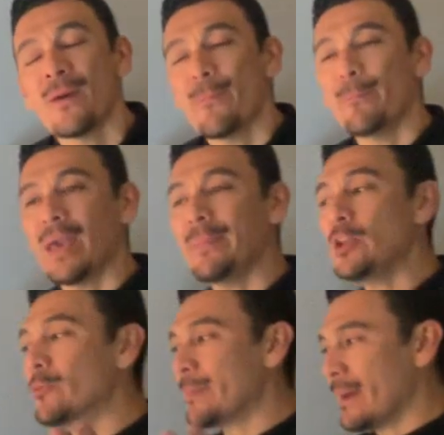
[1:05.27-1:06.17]
Maybe
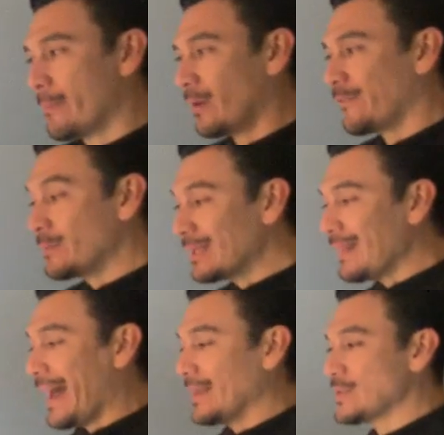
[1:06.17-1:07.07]
you remember from
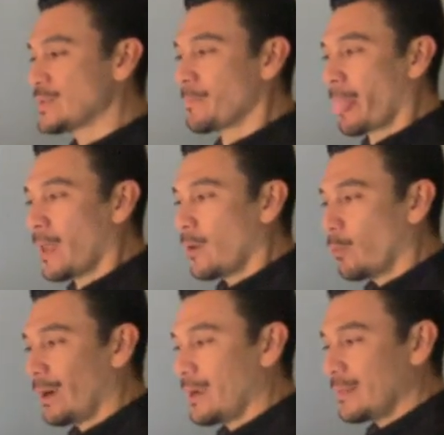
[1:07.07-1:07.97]
class
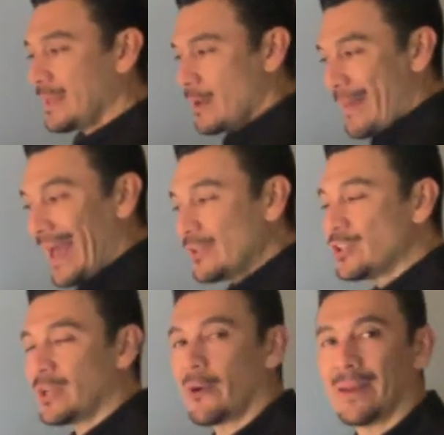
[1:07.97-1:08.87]
where the
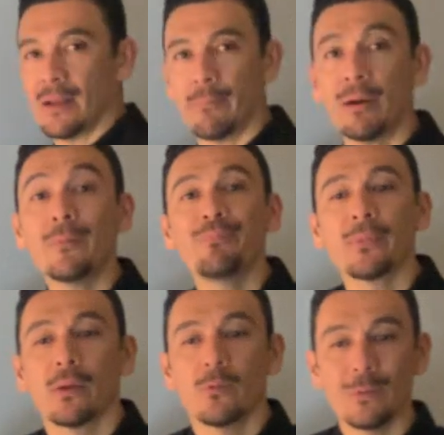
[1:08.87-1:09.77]
imaginary number,
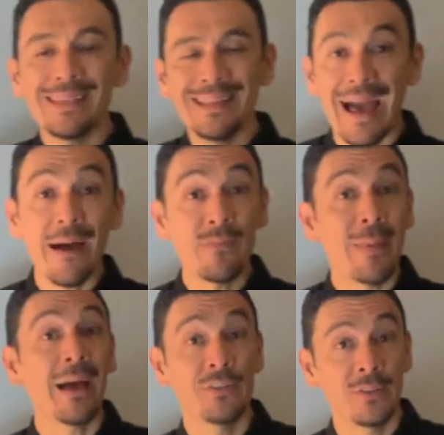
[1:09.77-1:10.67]
we can have
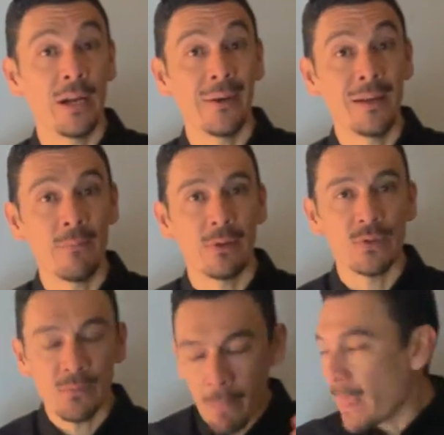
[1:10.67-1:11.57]
imaginary
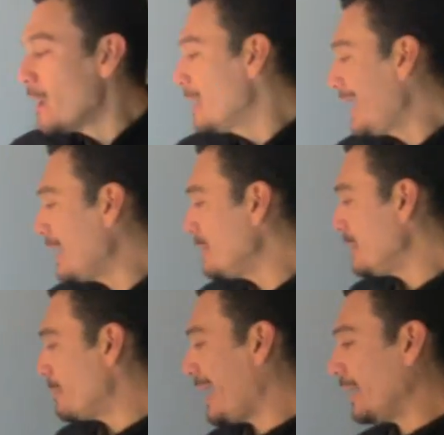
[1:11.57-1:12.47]
numbers. And the
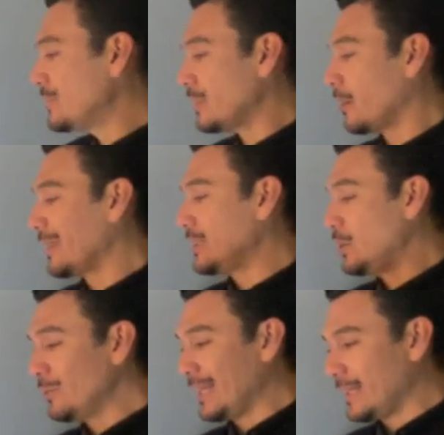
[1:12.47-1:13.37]
imaginary
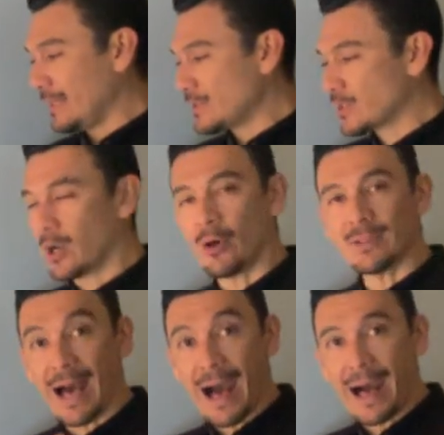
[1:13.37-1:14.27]
unit is called
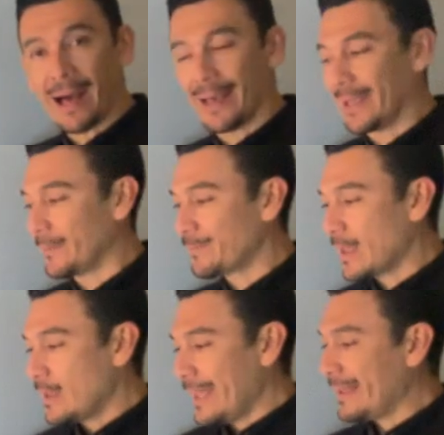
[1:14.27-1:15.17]
I.
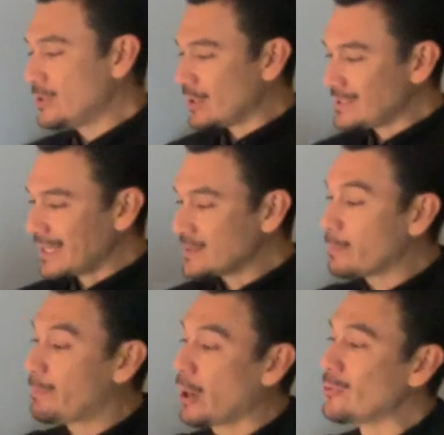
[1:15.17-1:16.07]
And just as a
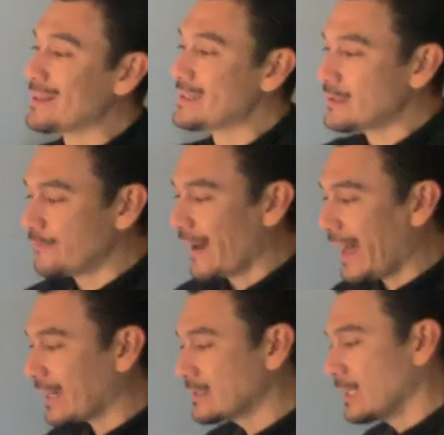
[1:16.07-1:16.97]
bonus
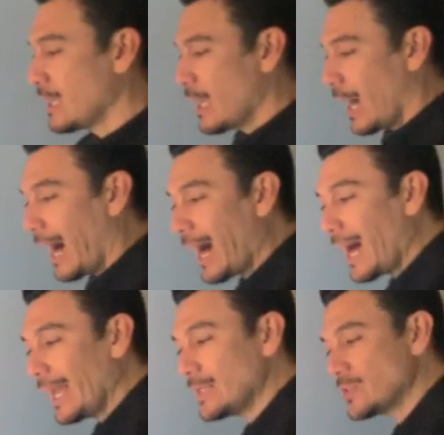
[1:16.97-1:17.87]
fact,
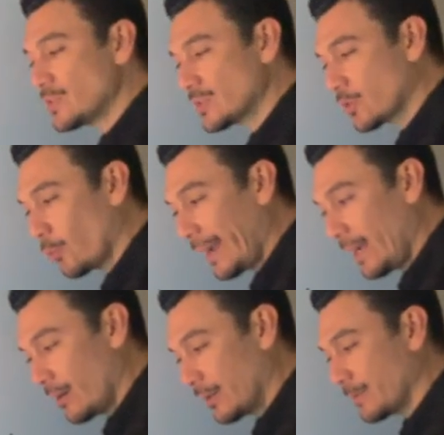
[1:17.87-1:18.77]
I
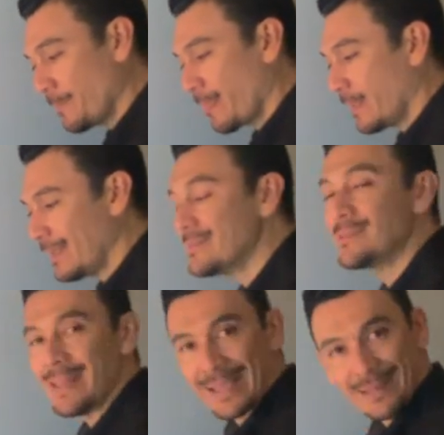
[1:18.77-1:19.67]
squared is
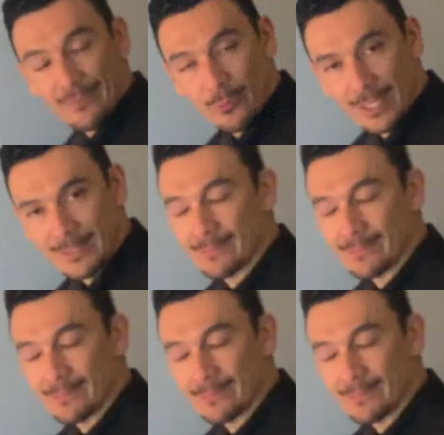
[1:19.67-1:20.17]
-1.